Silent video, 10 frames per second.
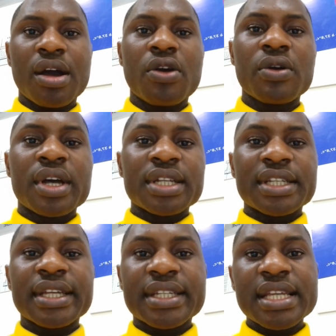how
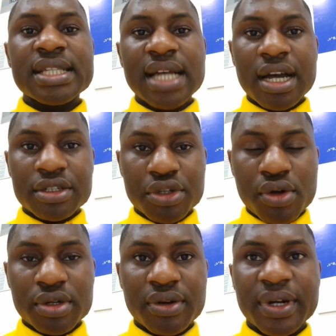their things are
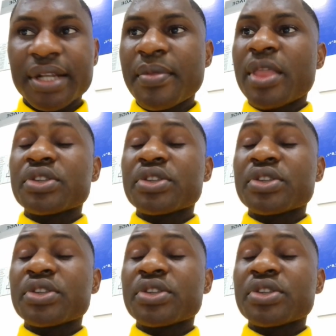done, all right?